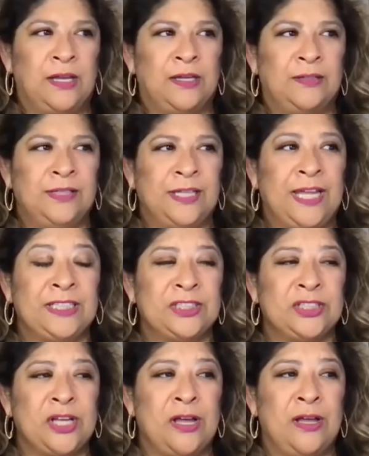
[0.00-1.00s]
The
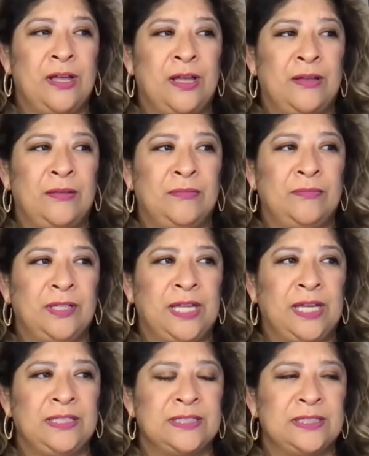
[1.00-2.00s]

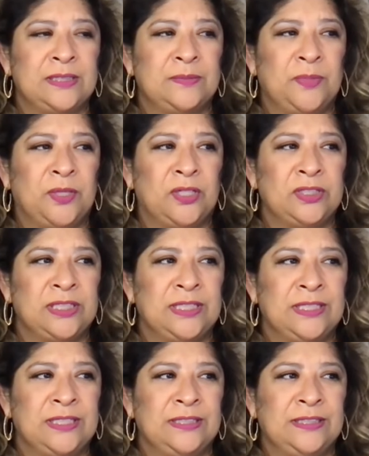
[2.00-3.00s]
next
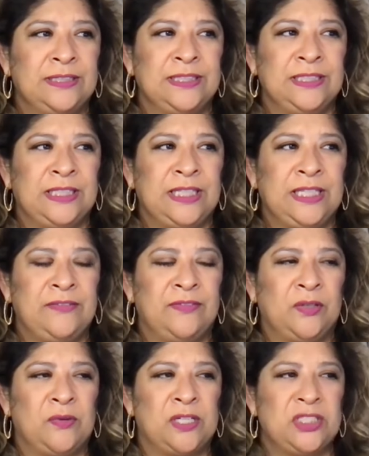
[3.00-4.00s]
person didn't leave a
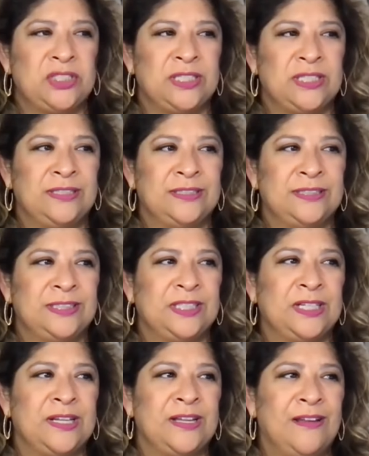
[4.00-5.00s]
question, just
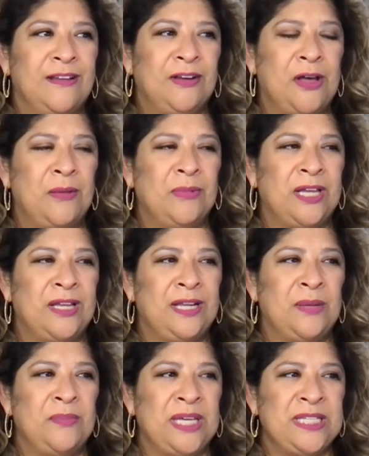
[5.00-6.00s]
comment.
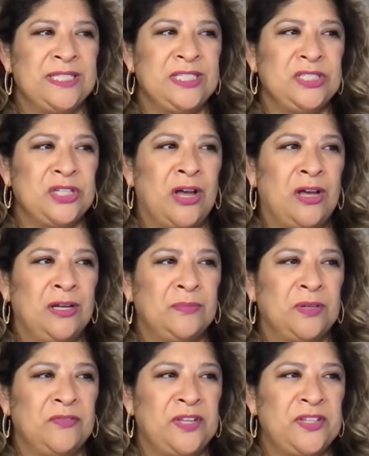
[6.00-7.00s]
Amazing talk,
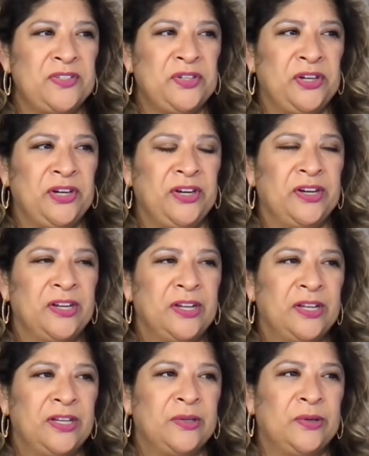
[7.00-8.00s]
Professor.
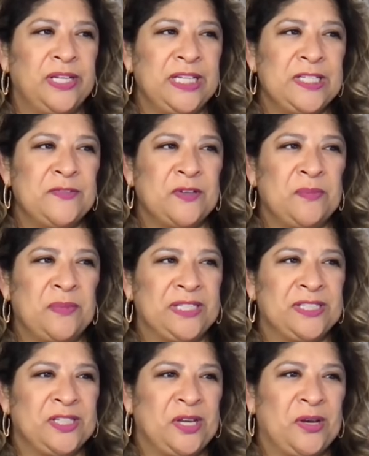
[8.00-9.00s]
Greetings from
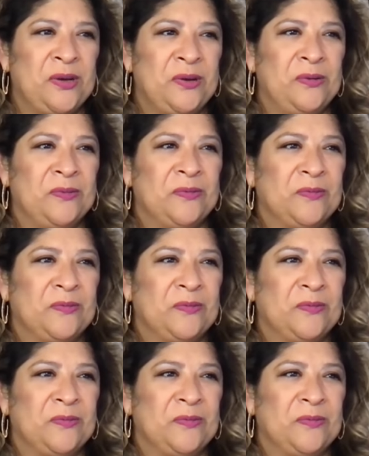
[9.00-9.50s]
Mexico.